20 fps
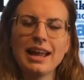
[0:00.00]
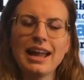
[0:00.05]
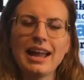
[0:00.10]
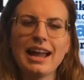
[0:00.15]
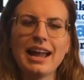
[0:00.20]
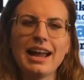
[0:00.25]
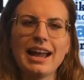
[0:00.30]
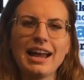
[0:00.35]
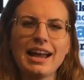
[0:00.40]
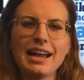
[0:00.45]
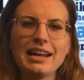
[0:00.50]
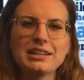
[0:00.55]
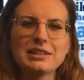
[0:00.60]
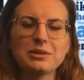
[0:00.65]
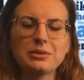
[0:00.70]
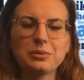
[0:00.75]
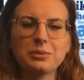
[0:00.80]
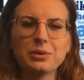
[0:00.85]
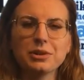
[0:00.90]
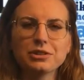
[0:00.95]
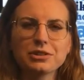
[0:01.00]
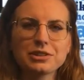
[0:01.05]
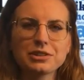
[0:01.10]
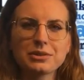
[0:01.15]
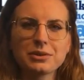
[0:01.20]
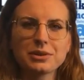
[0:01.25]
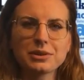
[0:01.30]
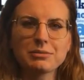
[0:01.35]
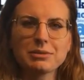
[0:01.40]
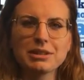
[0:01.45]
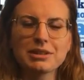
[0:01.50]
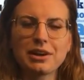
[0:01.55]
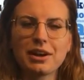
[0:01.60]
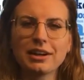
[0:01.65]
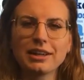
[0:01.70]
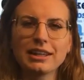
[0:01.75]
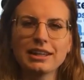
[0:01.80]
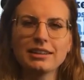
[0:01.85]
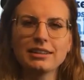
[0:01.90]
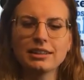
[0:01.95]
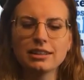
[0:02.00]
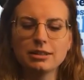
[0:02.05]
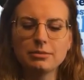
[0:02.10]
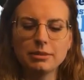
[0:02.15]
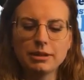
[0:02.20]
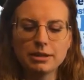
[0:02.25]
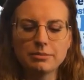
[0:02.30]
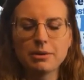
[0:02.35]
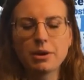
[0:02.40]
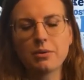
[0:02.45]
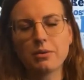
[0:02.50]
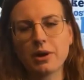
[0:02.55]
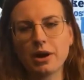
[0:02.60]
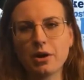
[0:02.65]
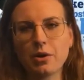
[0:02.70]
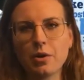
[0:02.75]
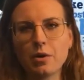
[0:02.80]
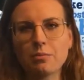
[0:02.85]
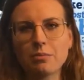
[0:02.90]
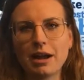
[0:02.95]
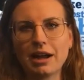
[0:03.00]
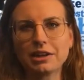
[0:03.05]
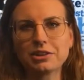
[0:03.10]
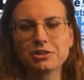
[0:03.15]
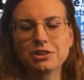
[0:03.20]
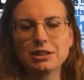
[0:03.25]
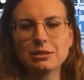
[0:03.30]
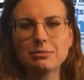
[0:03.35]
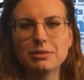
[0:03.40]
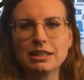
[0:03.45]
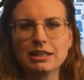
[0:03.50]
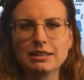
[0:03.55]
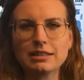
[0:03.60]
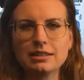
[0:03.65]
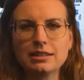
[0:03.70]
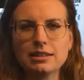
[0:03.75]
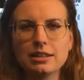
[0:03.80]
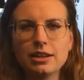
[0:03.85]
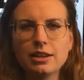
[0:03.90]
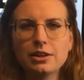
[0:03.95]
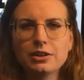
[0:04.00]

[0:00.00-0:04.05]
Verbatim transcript: and we're just going to be talking a little bit about what hope actually means.